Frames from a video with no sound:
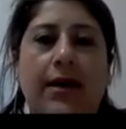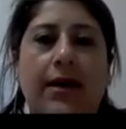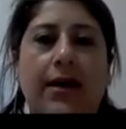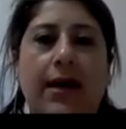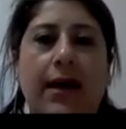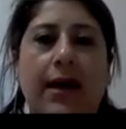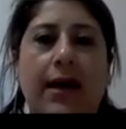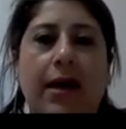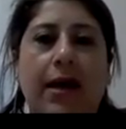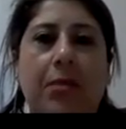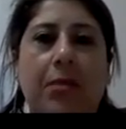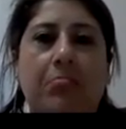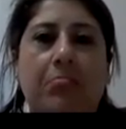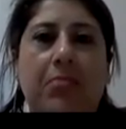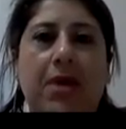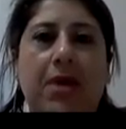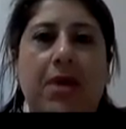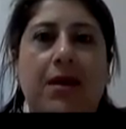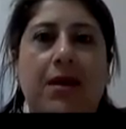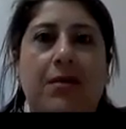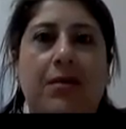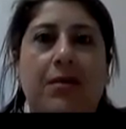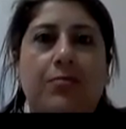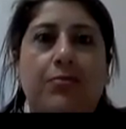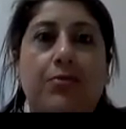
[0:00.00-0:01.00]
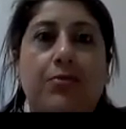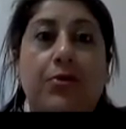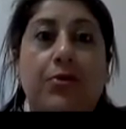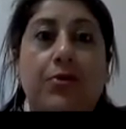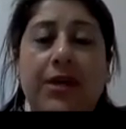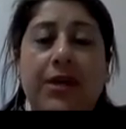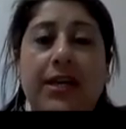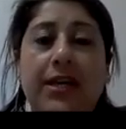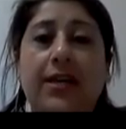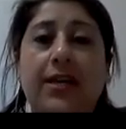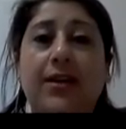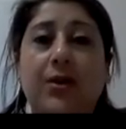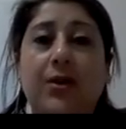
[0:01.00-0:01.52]
I am
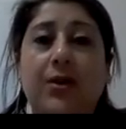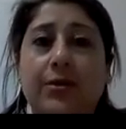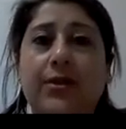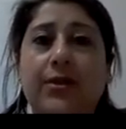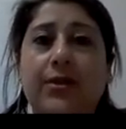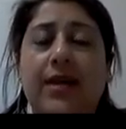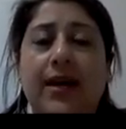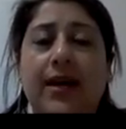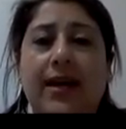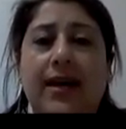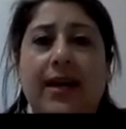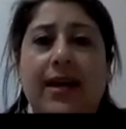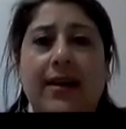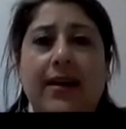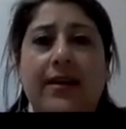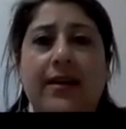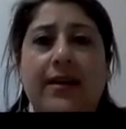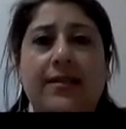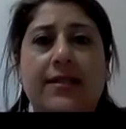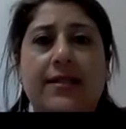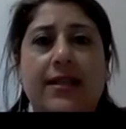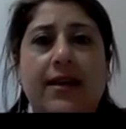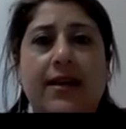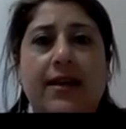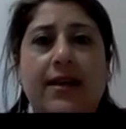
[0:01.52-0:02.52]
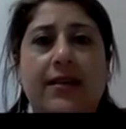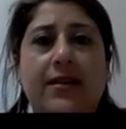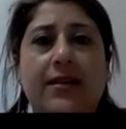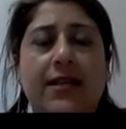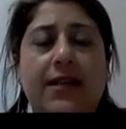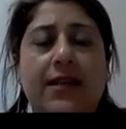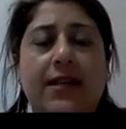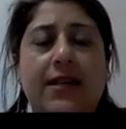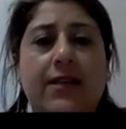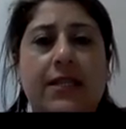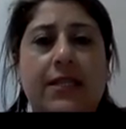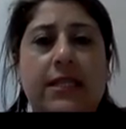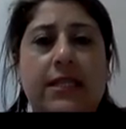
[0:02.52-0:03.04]
pretty good at
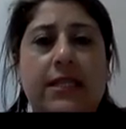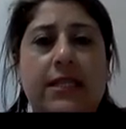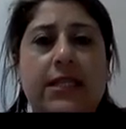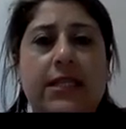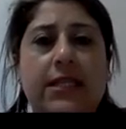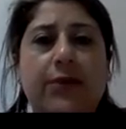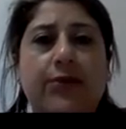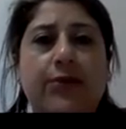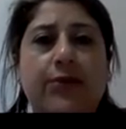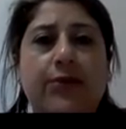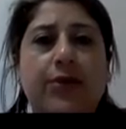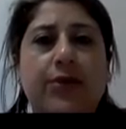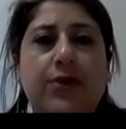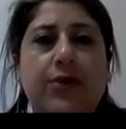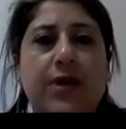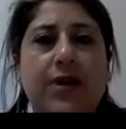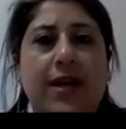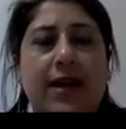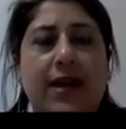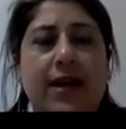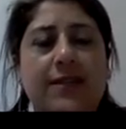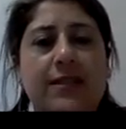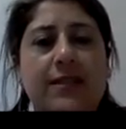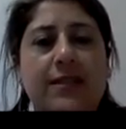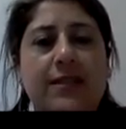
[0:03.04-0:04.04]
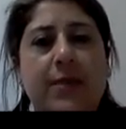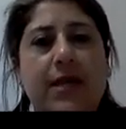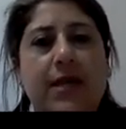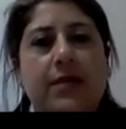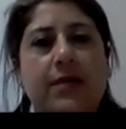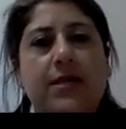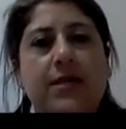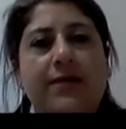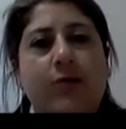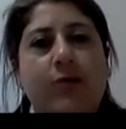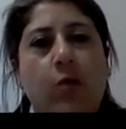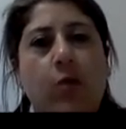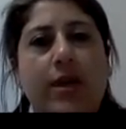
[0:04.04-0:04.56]
understanding the different aspects of
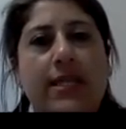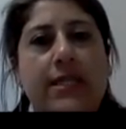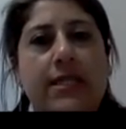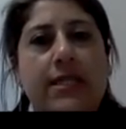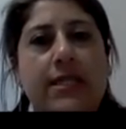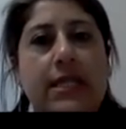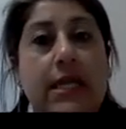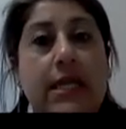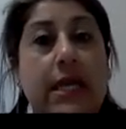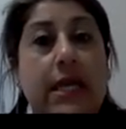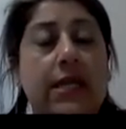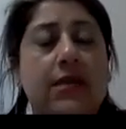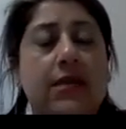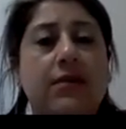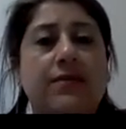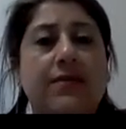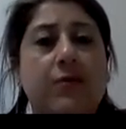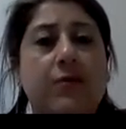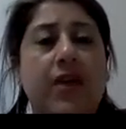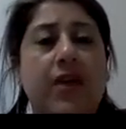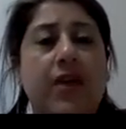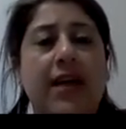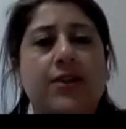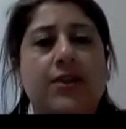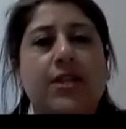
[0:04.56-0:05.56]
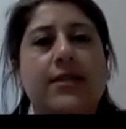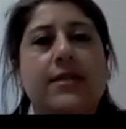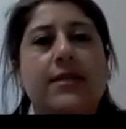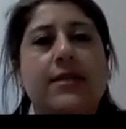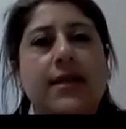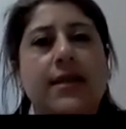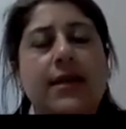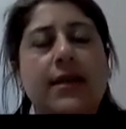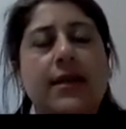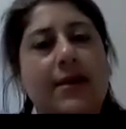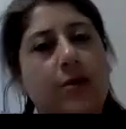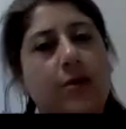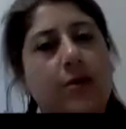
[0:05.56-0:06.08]
what is needed for the
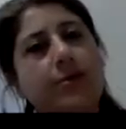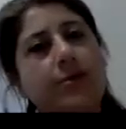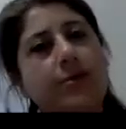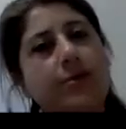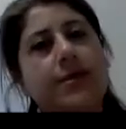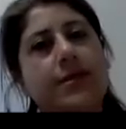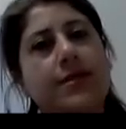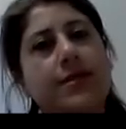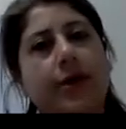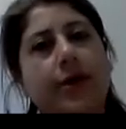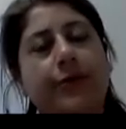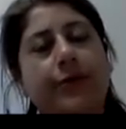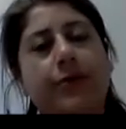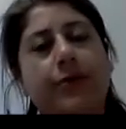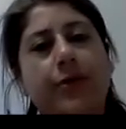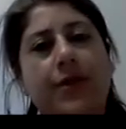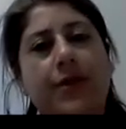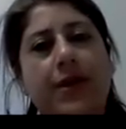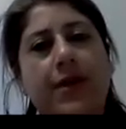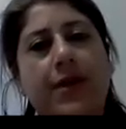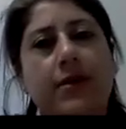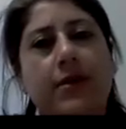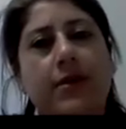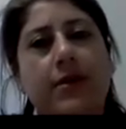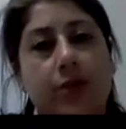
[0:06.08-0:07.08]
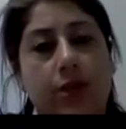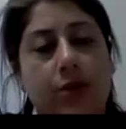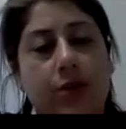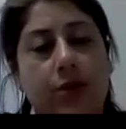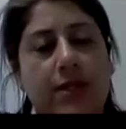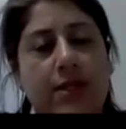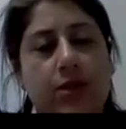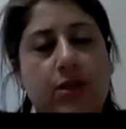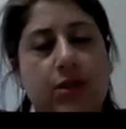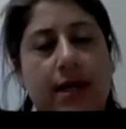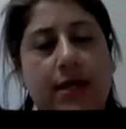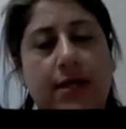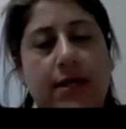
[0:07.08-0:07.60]
HSC and also for
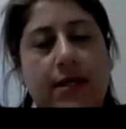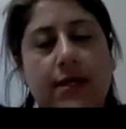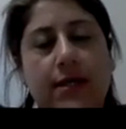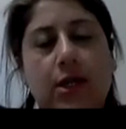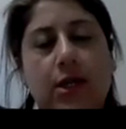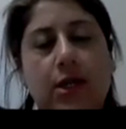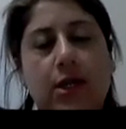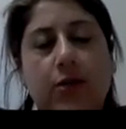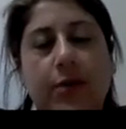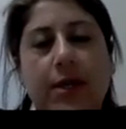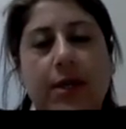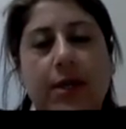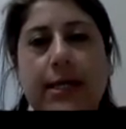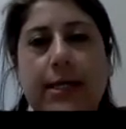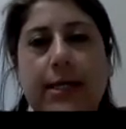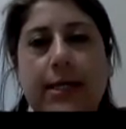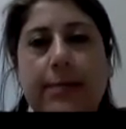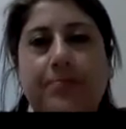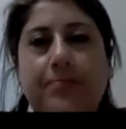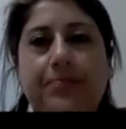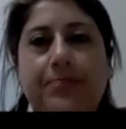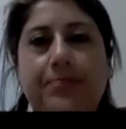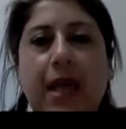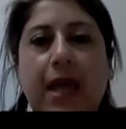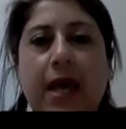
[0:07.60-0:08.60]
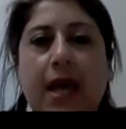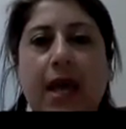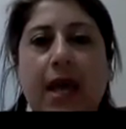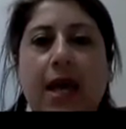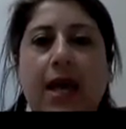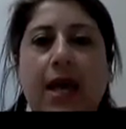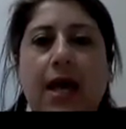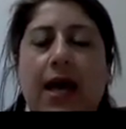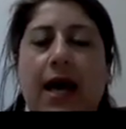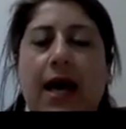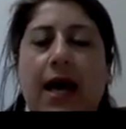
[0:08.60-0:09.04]
the new Australian curriculum.